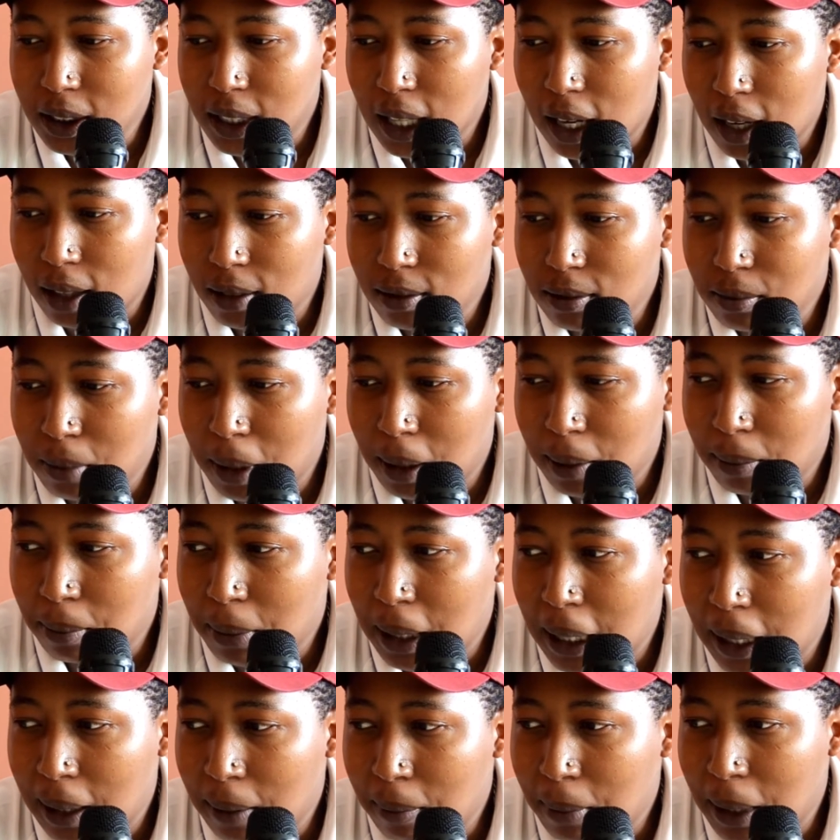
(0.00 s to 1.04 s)
down
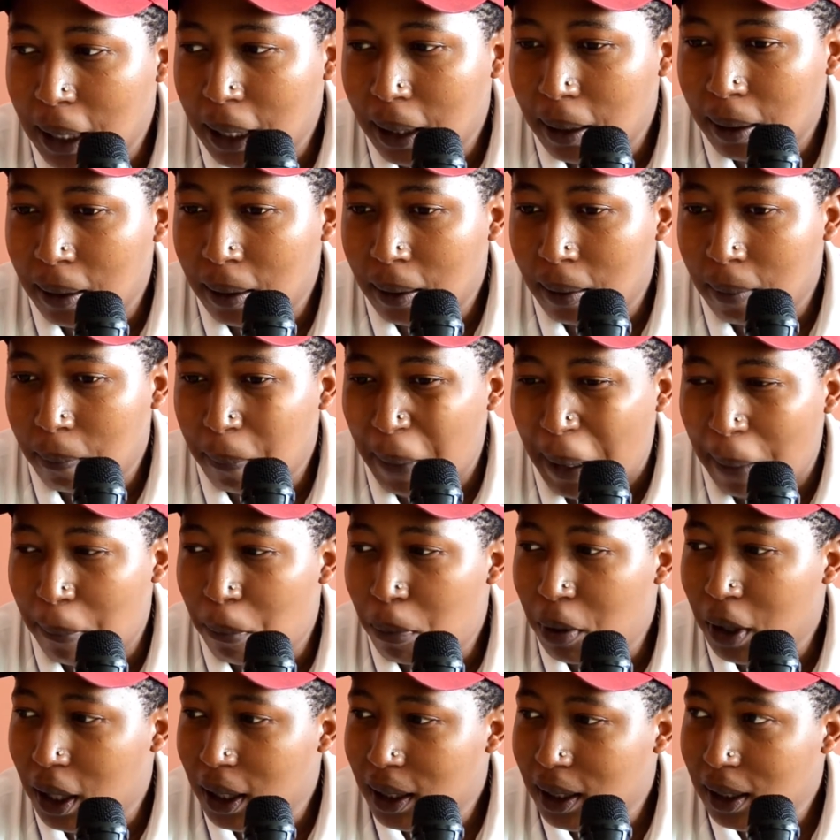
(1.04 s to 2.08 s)
my
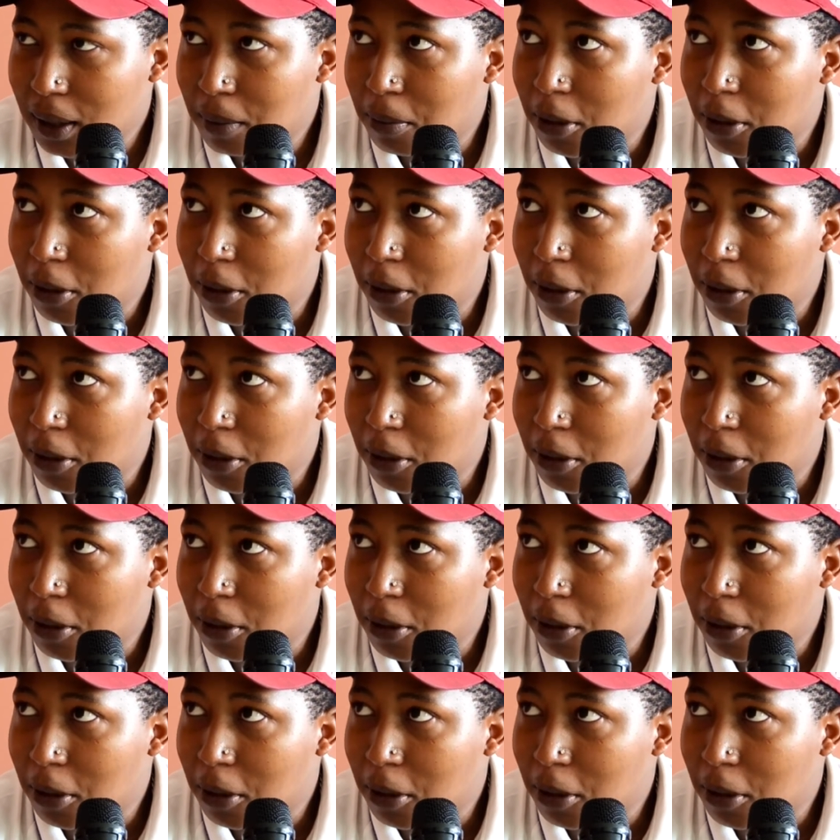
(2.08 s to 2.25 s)
brother,